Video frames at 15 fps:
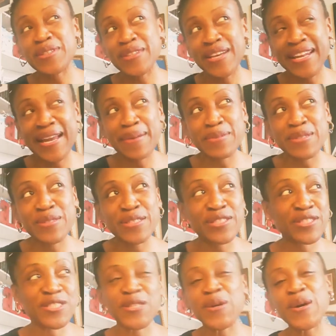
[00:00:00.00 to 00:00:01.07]
not absolutely
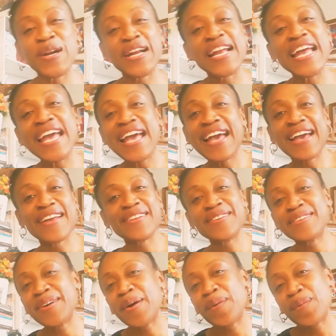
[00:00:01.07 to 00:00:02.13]
sure and
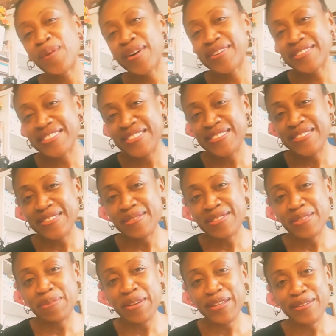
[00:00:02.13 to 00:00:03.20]
you don't want to
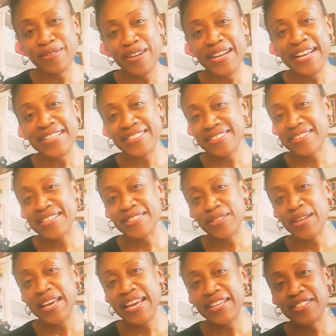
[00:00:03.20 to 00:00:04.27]
pick the wrong answer. It's
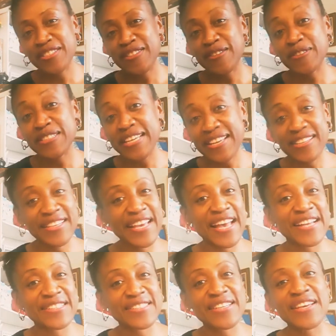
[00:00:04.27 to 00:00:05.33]
okay to take a
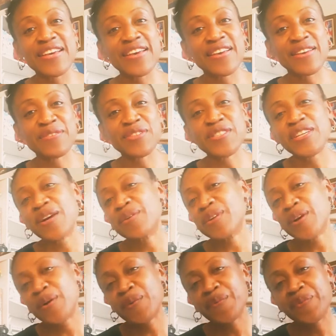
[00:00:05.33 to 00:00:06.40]
guess if you don't
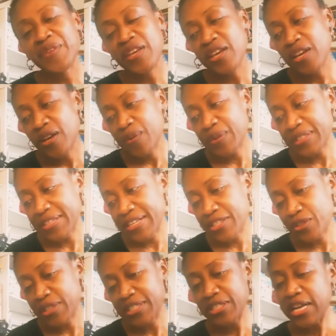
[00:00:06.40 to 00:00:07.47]
know what the
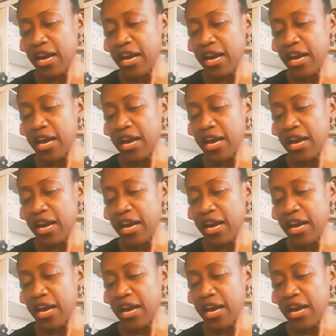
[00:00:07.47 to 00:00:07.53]
answer is.